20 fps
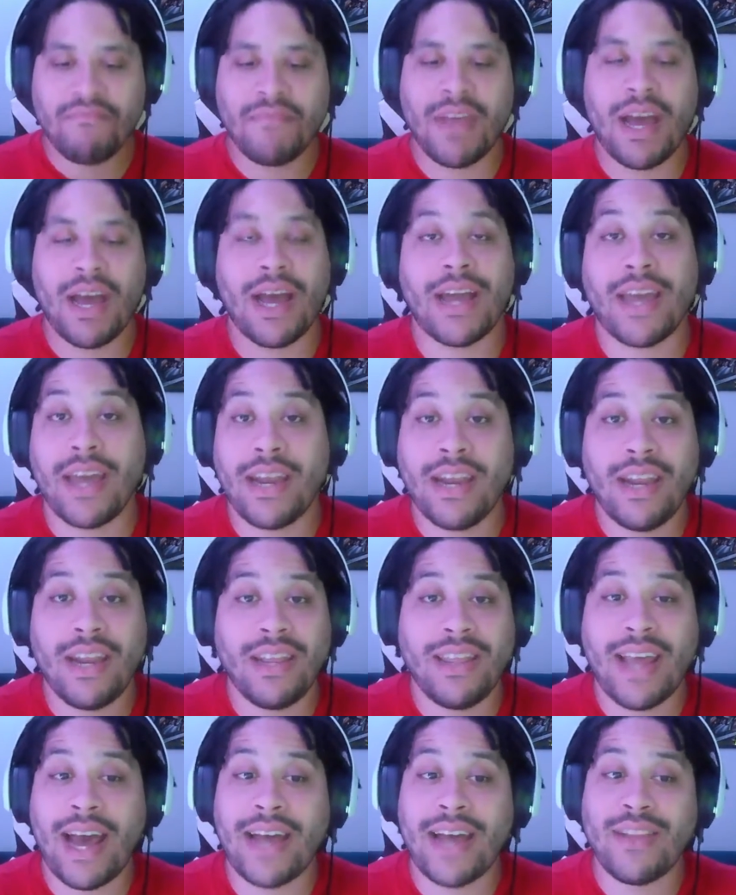again,
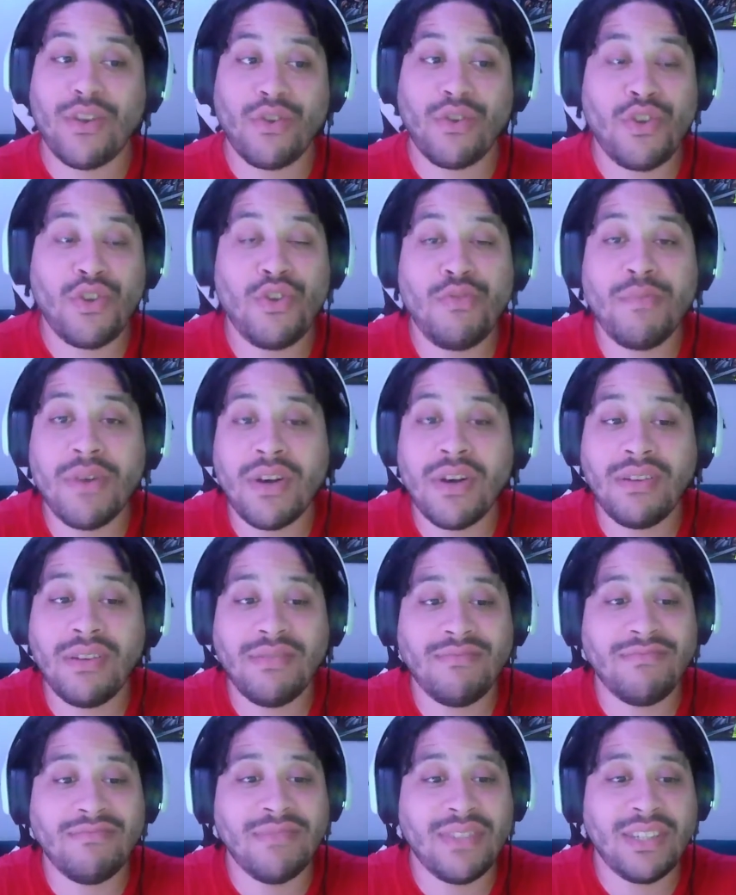the adult humor
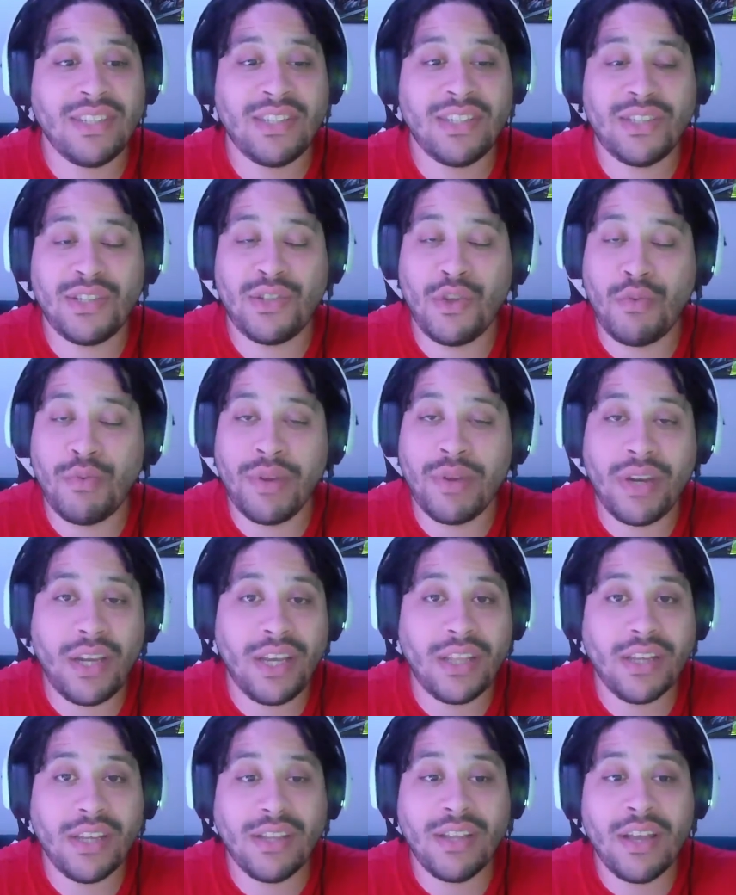super
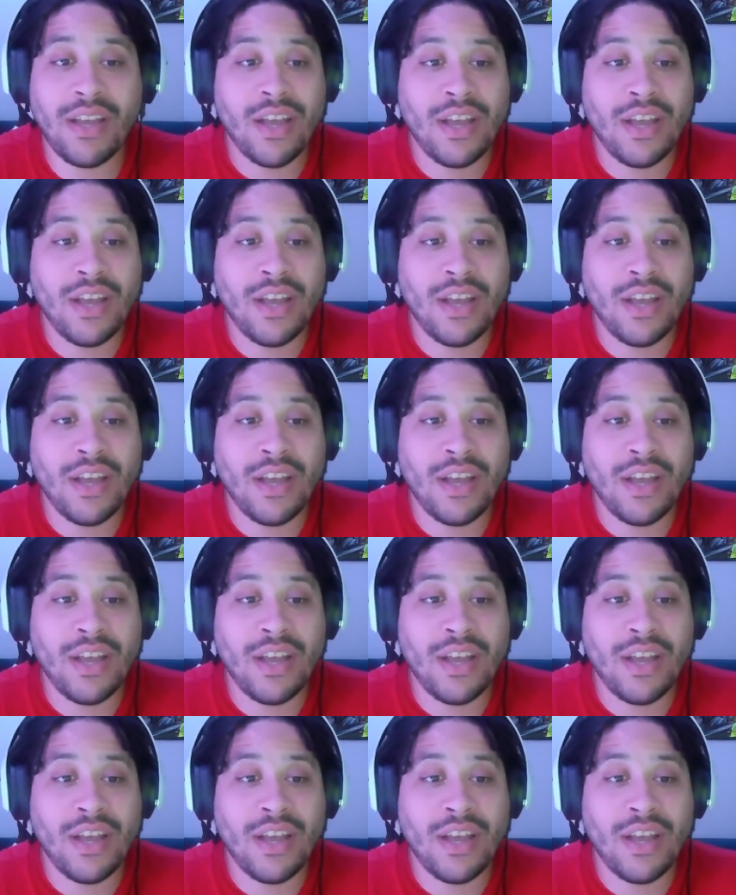needed.